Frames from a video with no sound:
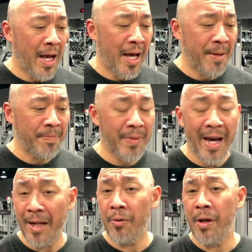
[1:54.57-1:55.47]
Um,
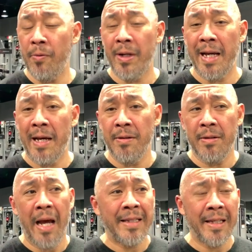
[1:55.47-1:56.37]
I had a great workout.
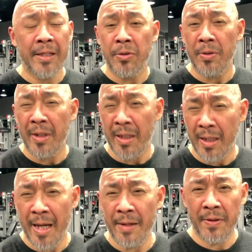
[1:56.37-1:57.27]
I didn't do a
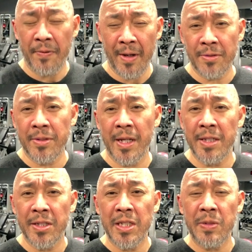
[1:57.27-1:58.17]
lot of different
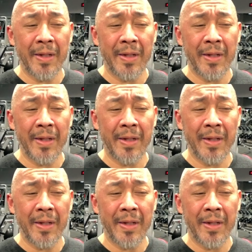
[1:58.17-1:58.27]
exercises,